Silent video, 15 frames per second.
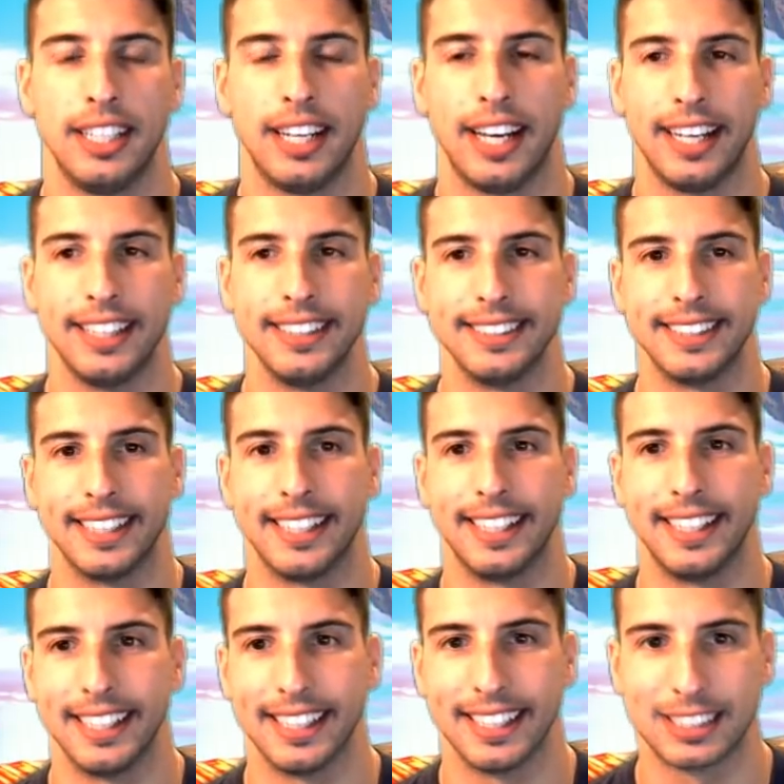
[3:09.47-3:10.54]
And
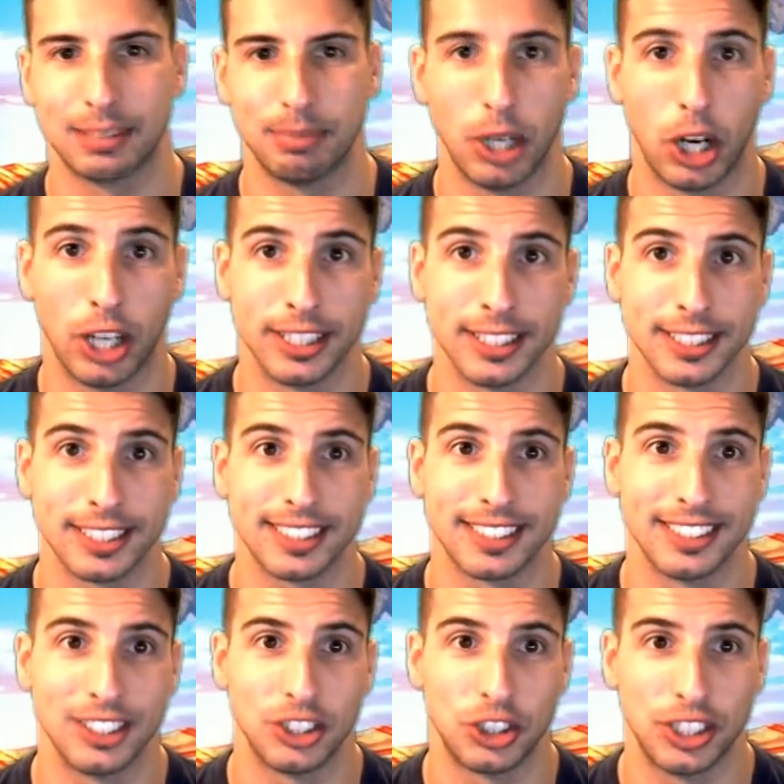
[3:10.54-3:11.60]
uh, let's be honest,
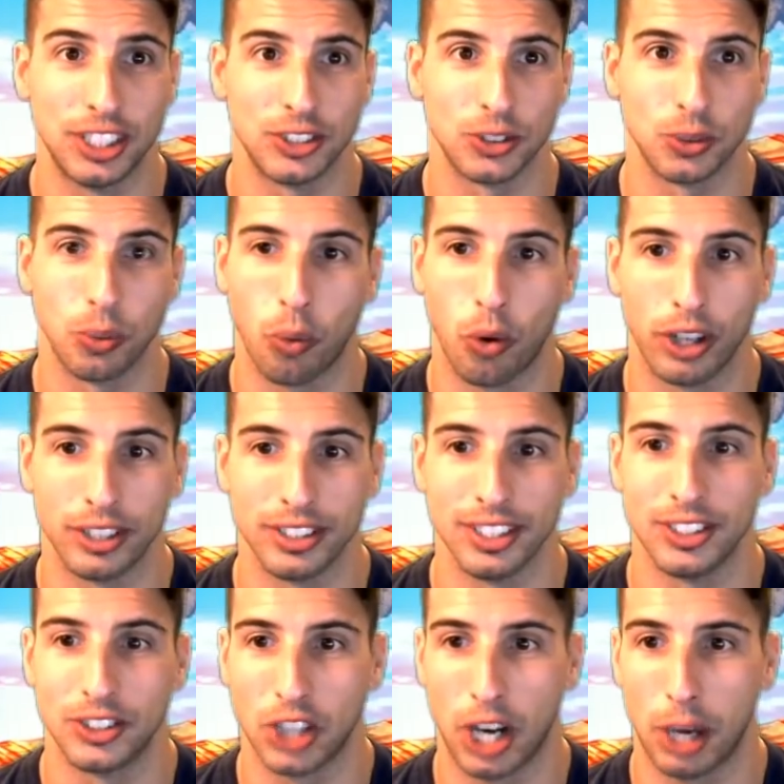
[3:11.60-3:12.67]
she is
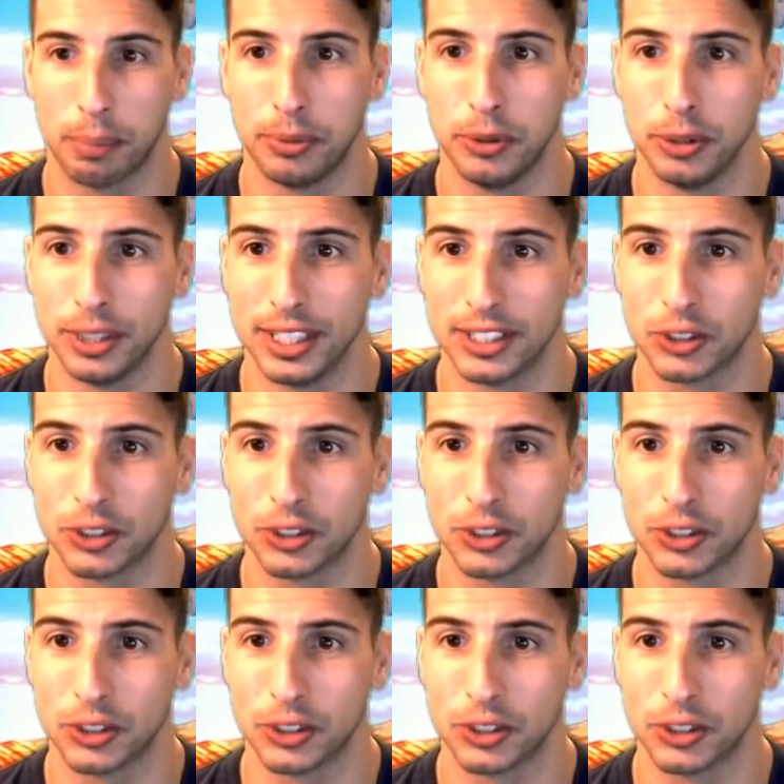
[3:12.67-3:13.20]
one top unit.